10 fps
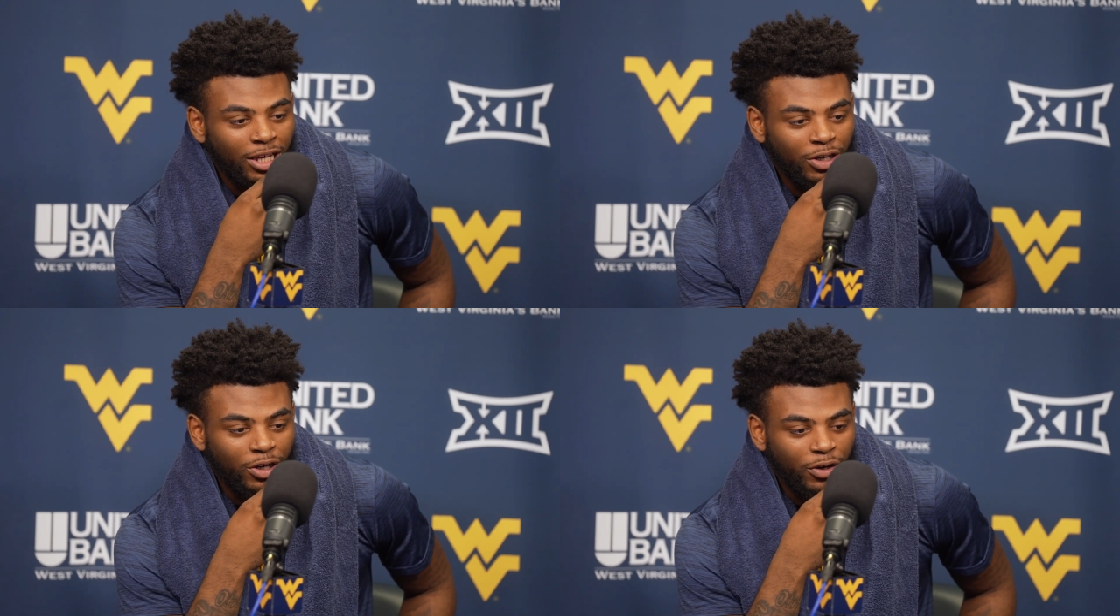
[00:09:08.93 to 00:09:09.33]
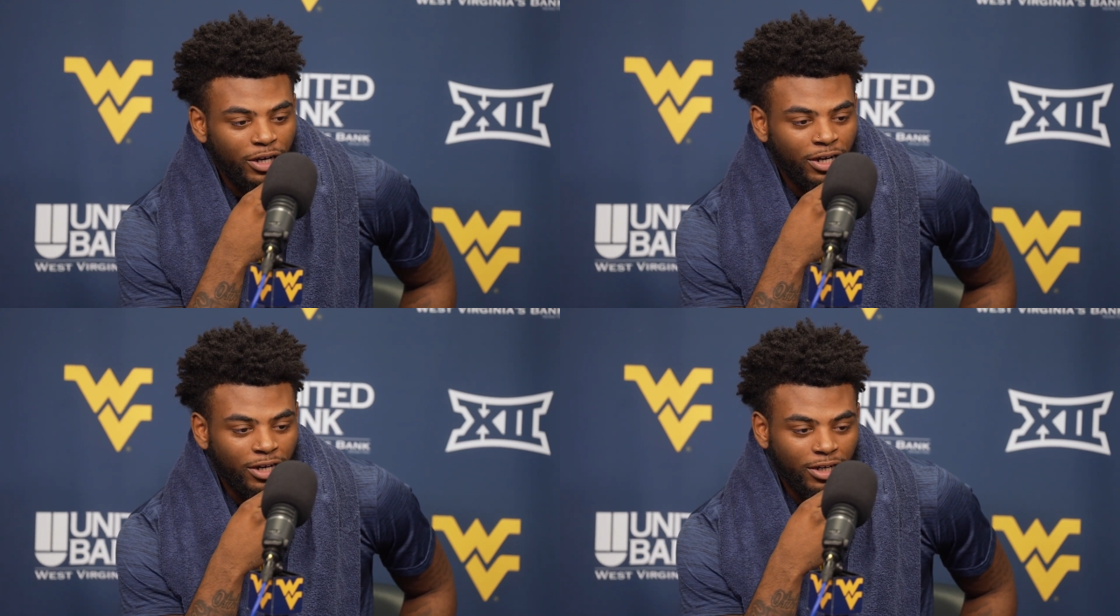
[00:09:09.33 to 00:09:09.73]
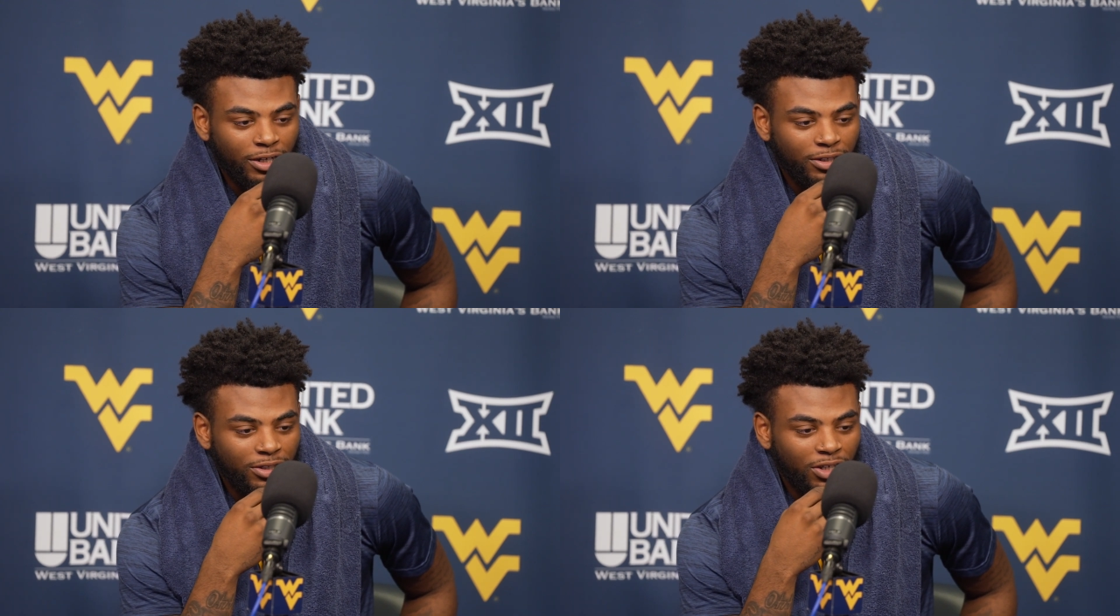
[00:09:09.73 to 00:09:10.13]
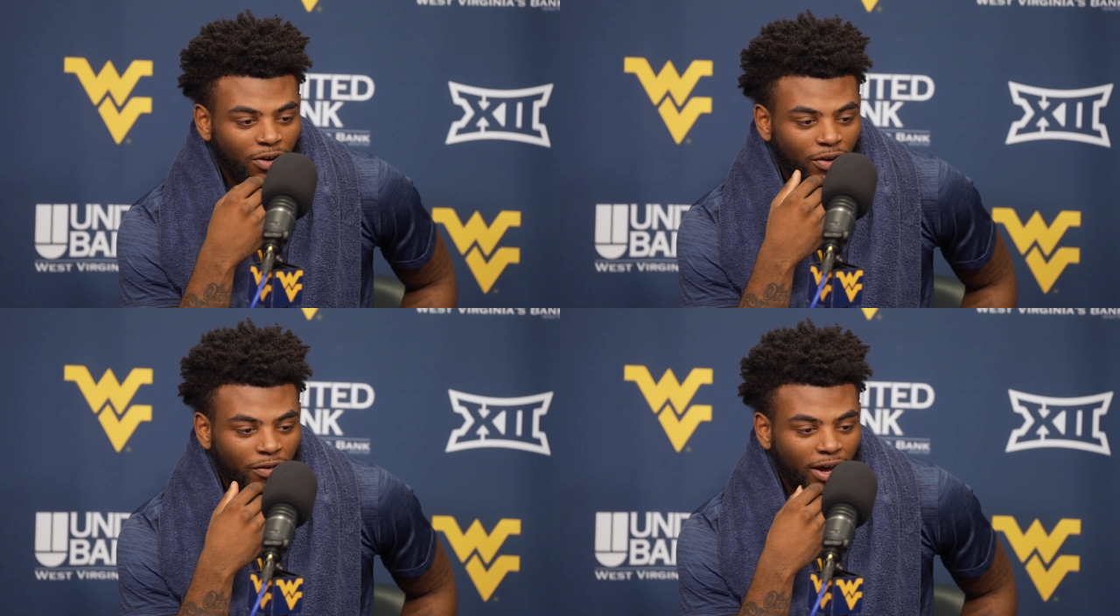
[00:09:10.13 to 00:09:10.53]
You know, uh,
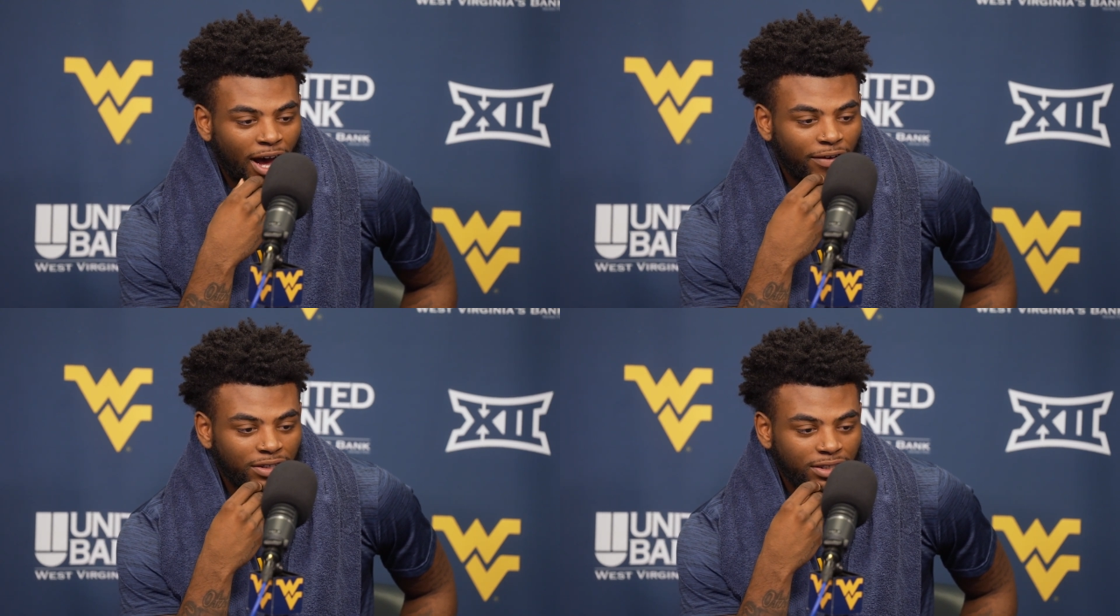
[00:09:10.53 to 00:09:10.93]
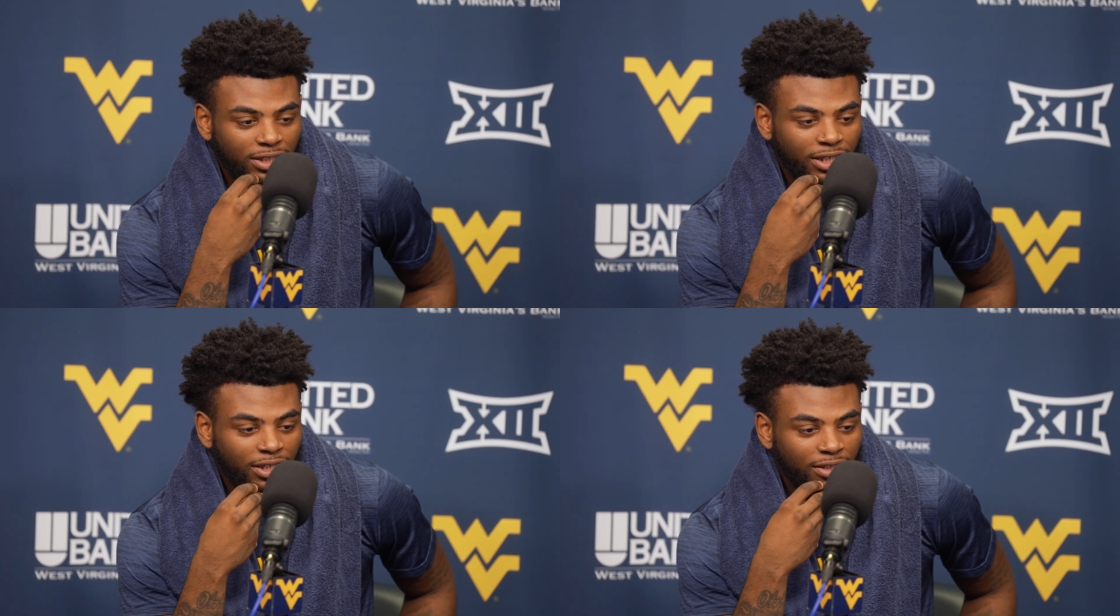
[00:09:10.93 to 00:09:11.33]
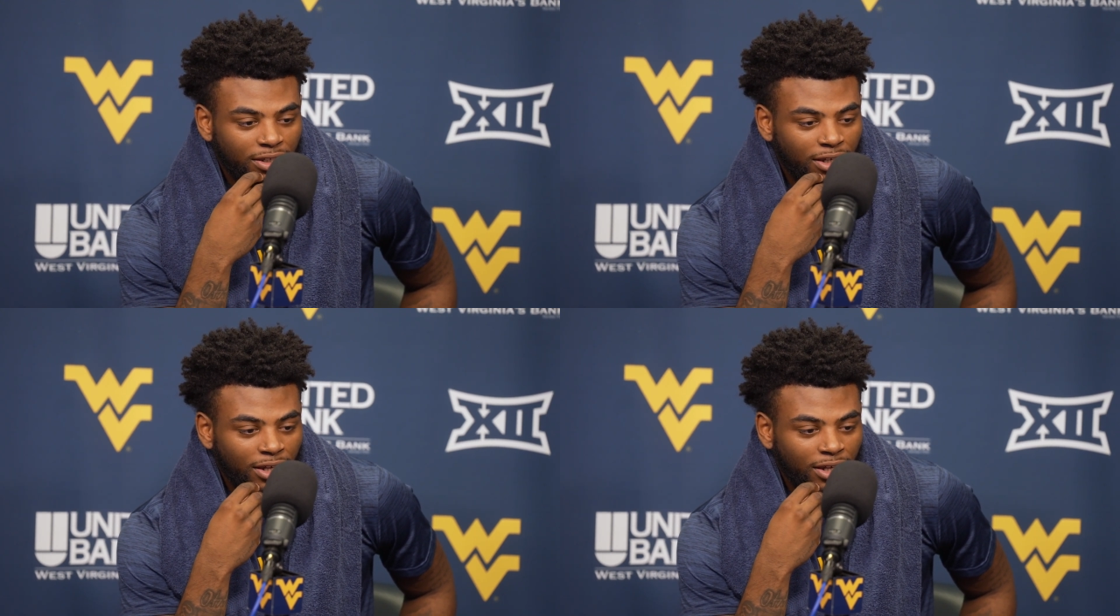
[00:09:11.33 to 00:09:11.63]
so obviously,